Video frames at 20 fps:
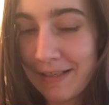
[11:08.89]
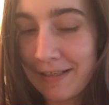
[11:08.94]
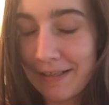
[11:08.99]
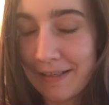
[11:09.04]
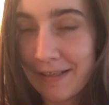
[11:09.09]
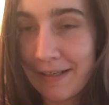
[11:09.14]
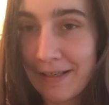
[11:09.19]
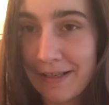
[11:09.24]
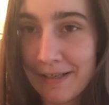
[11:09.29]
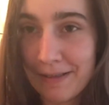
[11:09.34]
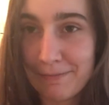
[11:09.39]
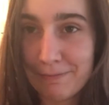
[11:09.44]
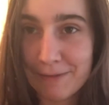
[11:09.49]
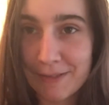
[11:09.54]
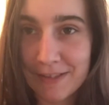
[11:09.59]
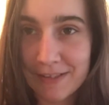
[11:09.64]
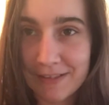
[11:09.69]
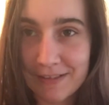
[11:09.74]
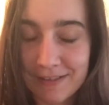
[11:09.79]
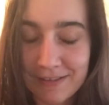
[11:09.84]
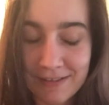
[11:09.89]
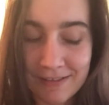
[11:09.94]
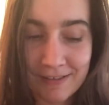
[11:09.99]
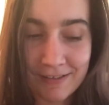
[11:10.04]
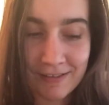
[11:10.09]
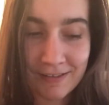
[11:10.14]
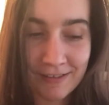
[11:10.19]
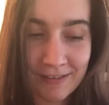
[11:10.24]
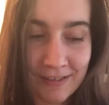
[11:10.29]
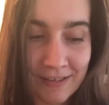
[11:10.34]
I am just
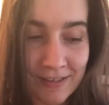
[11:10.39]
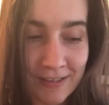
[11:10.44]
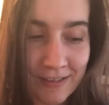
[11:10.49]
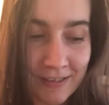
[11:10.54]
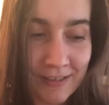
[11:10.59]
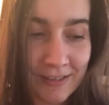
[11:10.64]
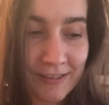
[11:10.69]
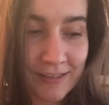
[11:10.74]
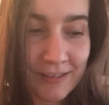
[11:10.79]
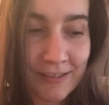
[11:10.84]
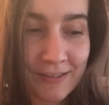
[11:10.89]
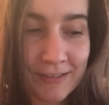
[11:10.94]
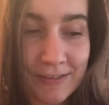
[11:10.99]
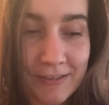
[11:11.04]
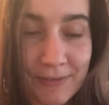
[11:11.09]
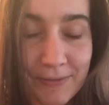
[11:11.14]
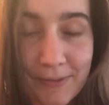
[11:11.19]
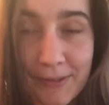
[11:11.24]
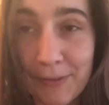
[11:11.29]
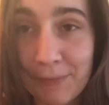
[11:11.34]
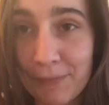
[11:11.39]
doing